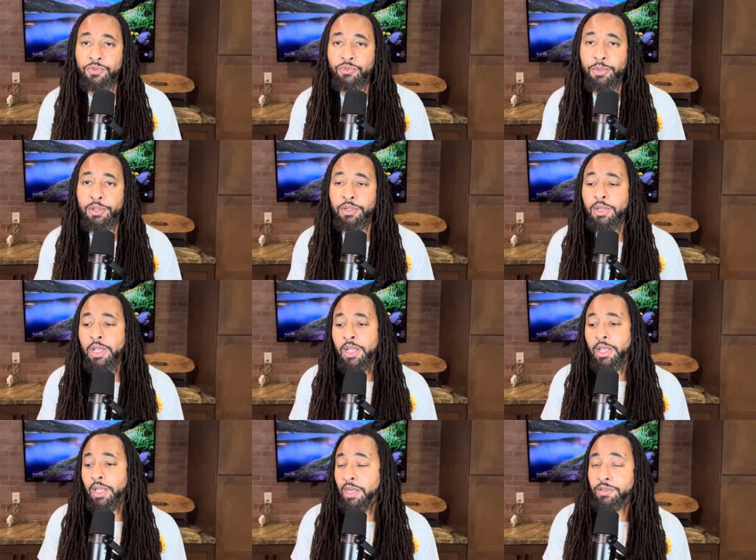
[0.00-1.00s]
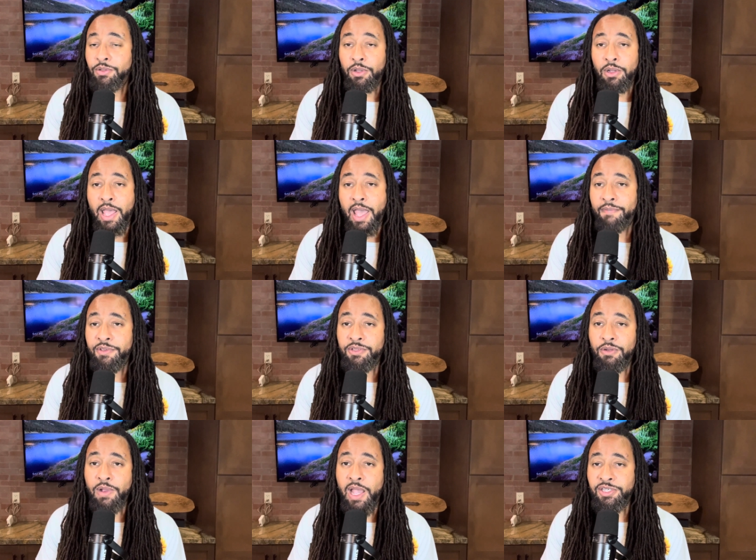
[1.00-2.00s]
women and he's going to have this
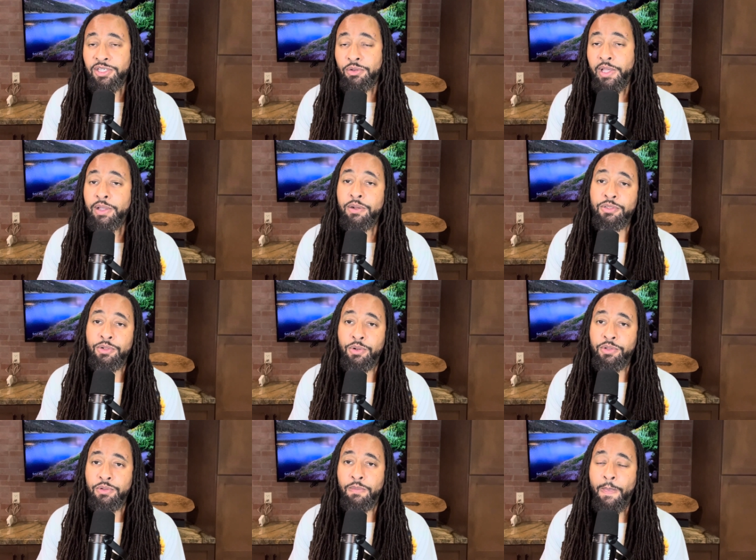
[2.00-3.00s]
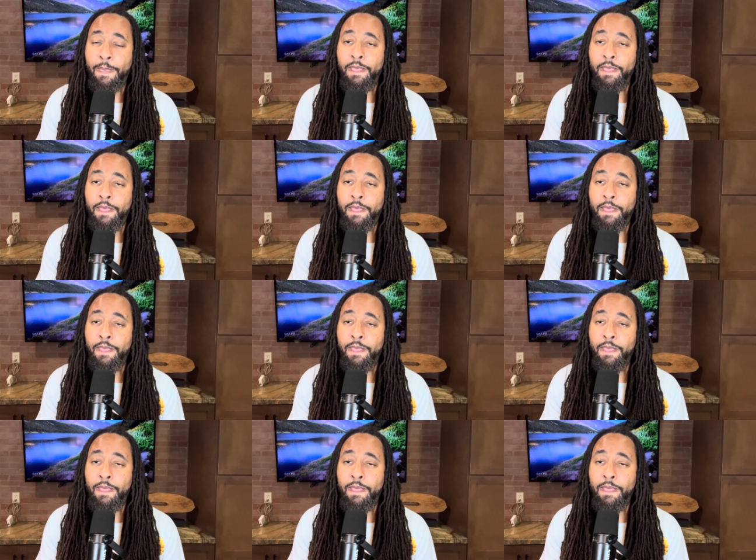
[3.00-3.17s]
irrational anger towards you